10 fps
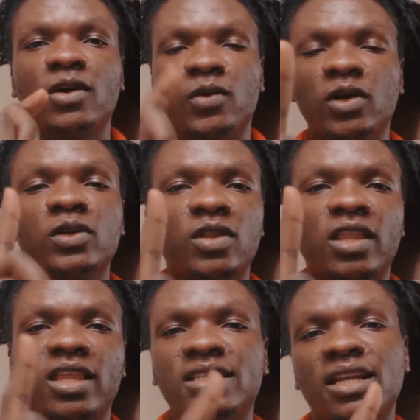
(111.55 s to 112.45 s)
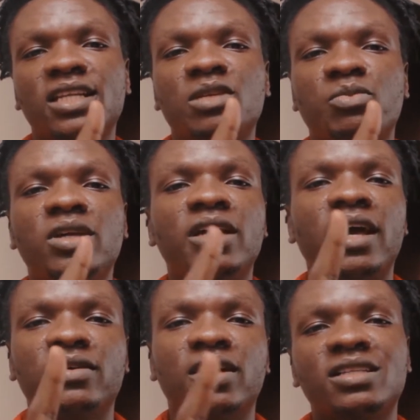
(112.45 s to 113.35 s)
We all know that the 1080p
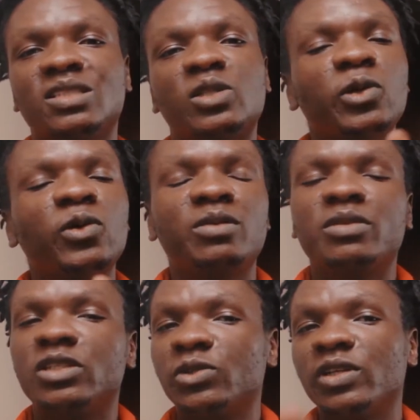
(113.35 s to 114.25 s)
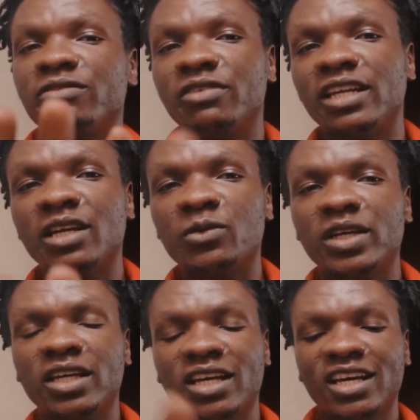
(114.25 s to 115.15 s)
era is slowly but surely fading
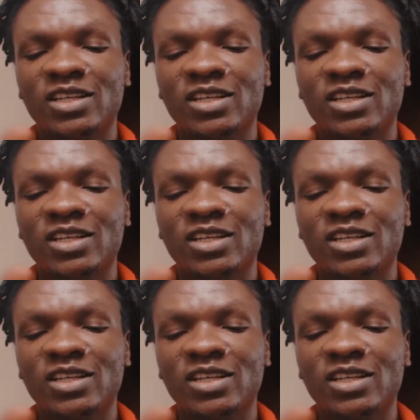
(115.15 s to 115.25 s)
away.